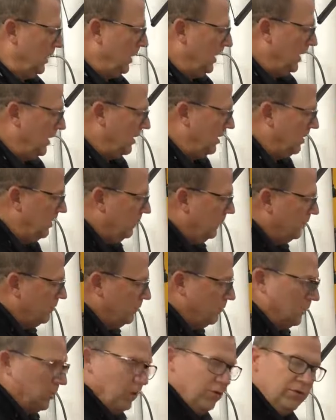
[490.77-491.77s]
and
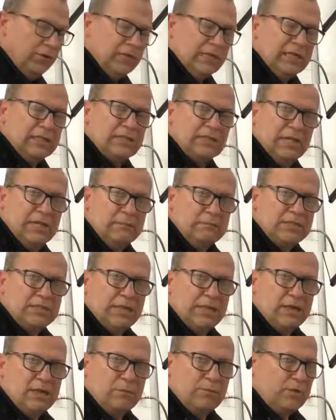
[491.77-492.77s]
go through that same
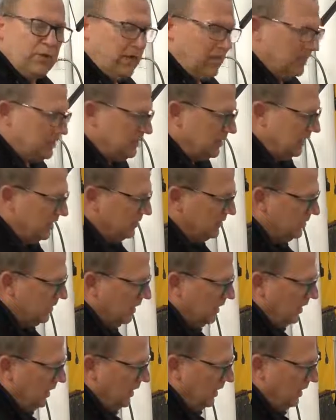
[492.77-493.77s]
setup process,
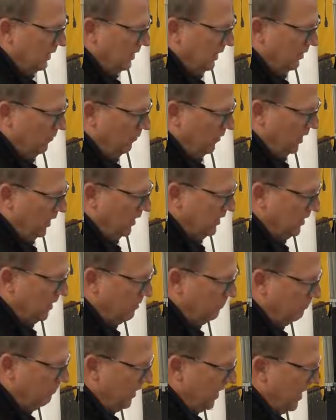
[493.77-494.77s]
and then when I
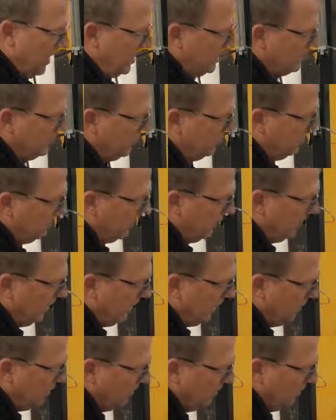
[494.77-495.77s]
come back to
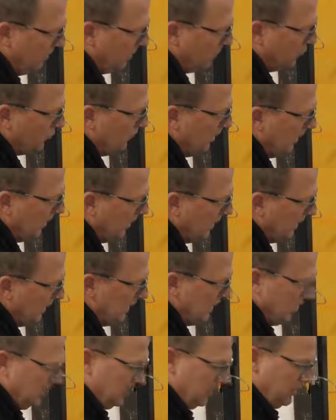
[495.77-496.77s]
my trailing
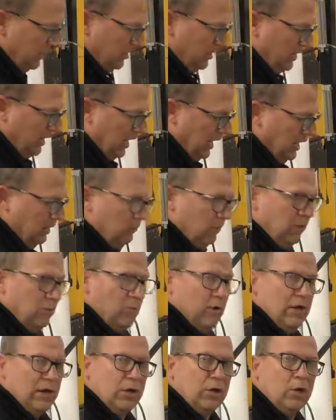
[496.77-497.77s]
end, I would
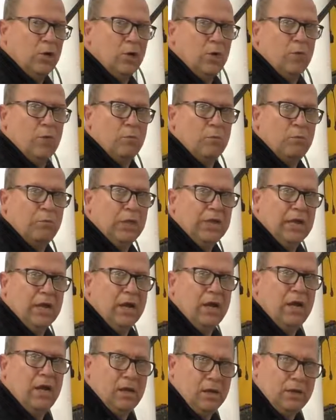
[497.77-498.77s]
want to go
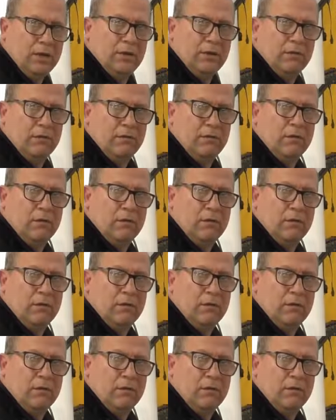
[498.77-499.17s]
beyond